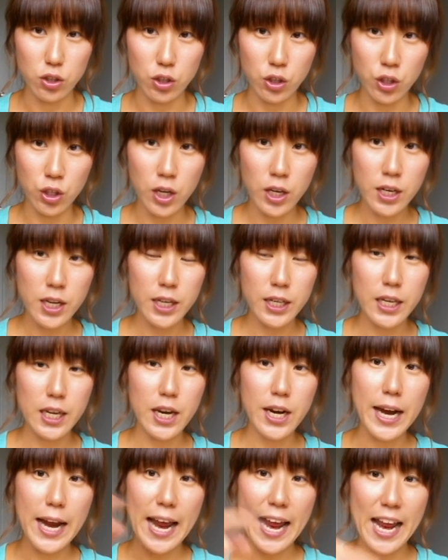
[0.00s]
You're gonna
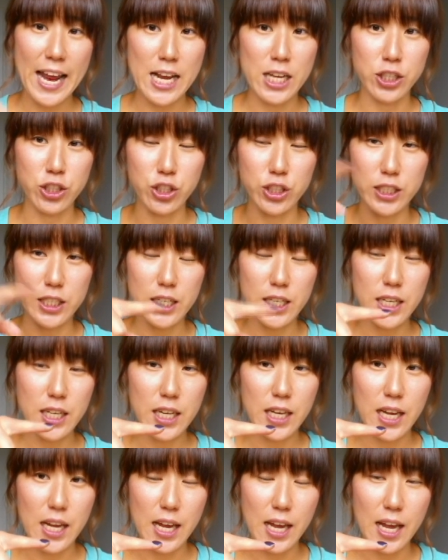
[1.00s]
hear
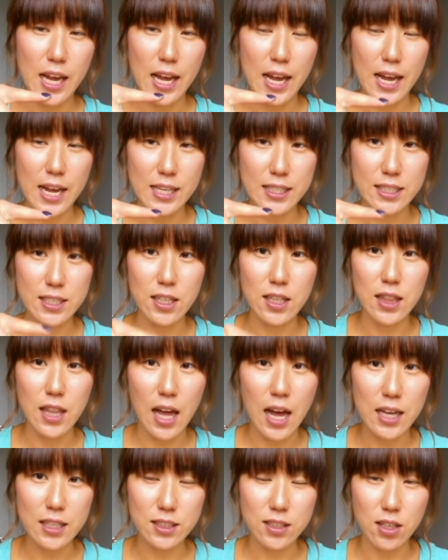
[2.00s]
ng as the
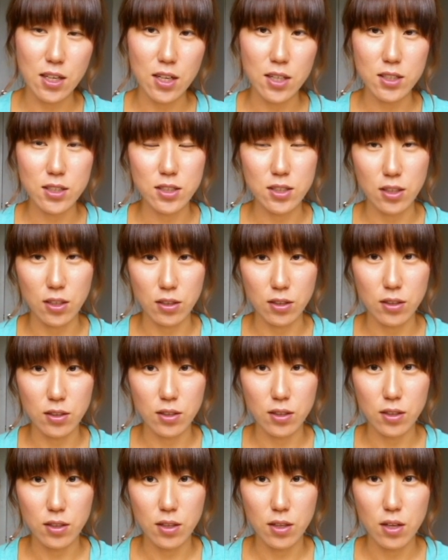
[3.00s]
last consonant.
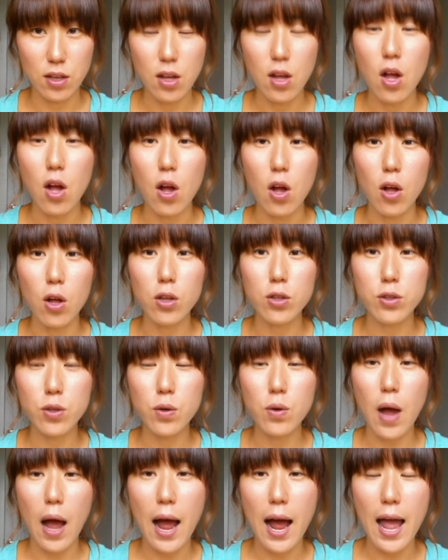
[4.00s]

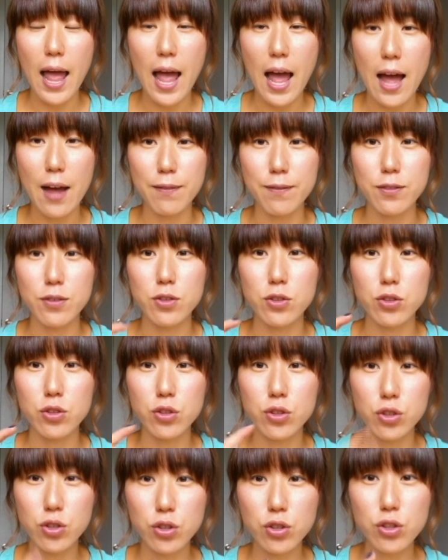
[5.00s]
Although I have
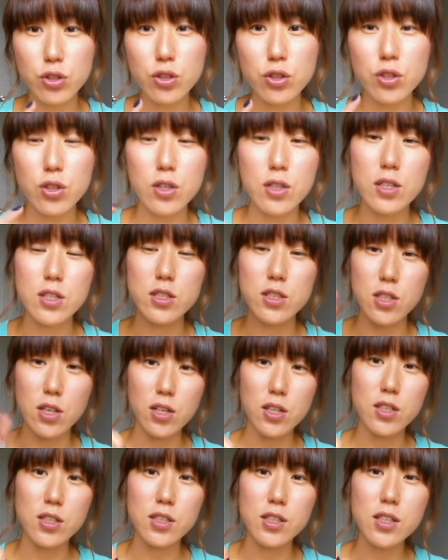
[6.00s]
two
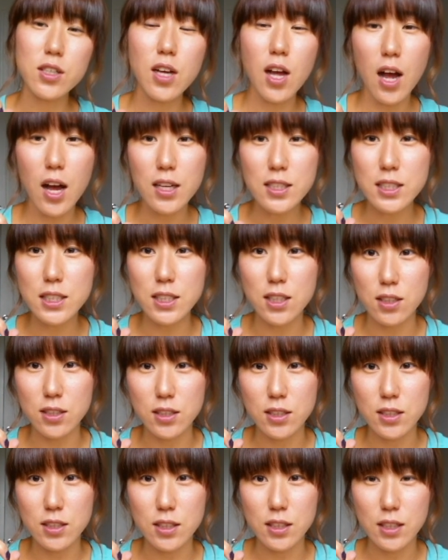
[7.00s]
circle
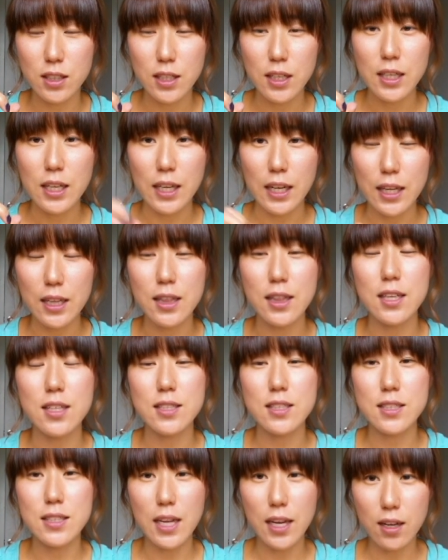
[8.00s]
consonants in the
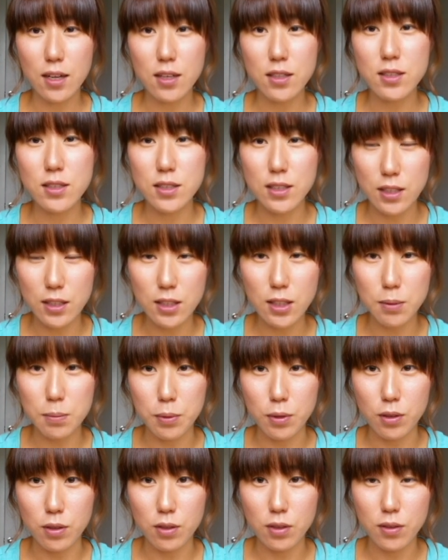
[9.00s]
second
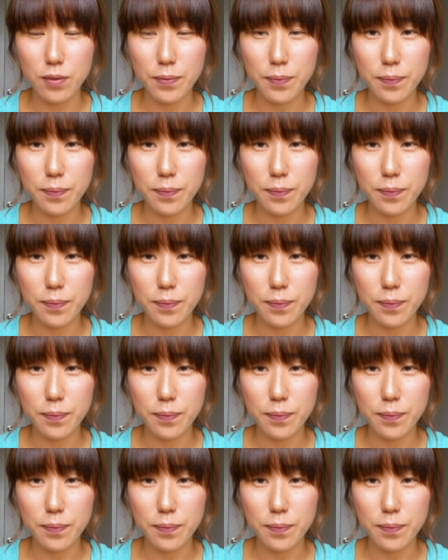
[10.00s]
syllable.